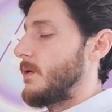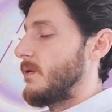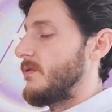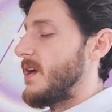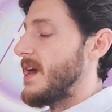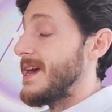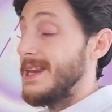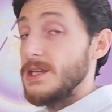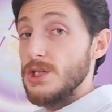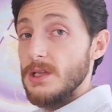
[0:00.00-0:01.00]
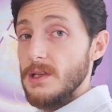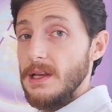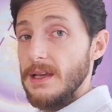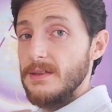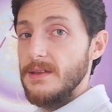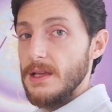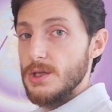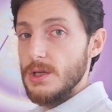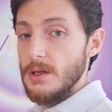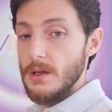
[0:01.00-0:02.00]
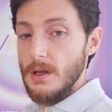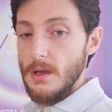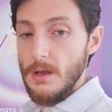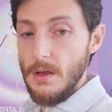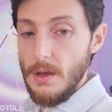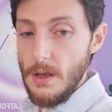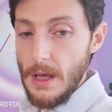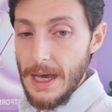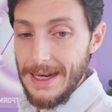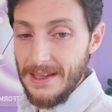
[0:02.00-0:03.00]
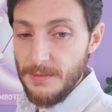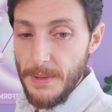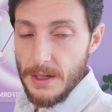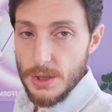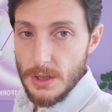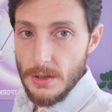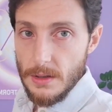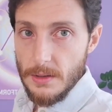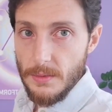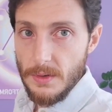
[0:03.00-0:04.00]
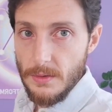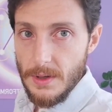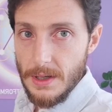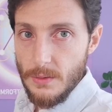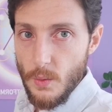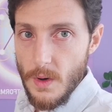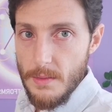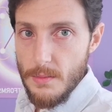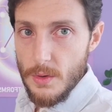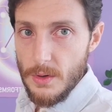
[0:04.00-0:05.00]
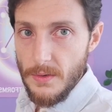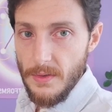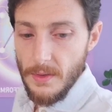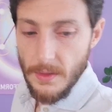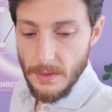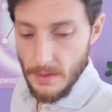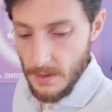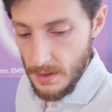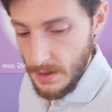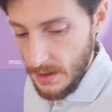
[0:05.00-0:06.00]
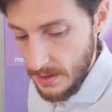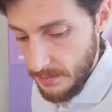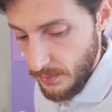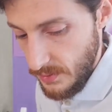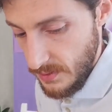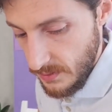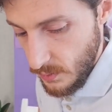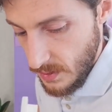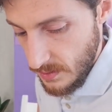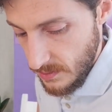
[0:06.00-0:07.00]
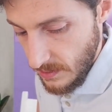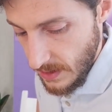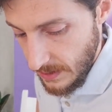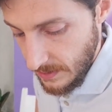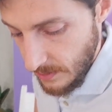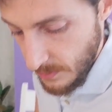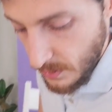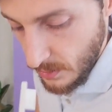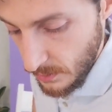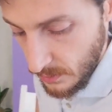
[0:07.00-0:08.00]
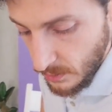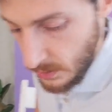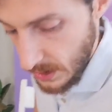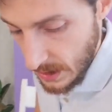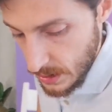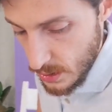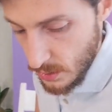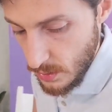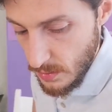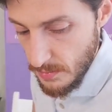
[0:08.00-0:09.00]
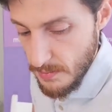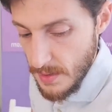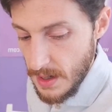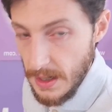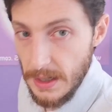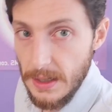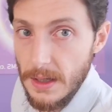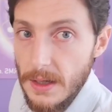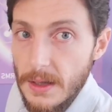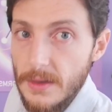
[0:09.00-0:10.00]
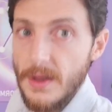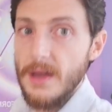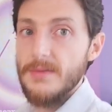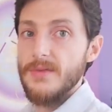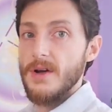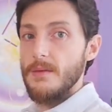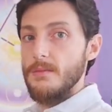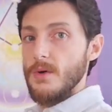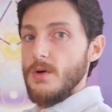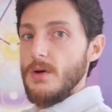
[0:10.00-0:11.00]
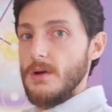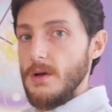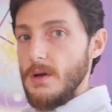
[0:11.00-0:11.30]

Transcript: Very gentle extension and expansion. I'm going to add one more and I put this one slightly below so it can show my diaphragm more.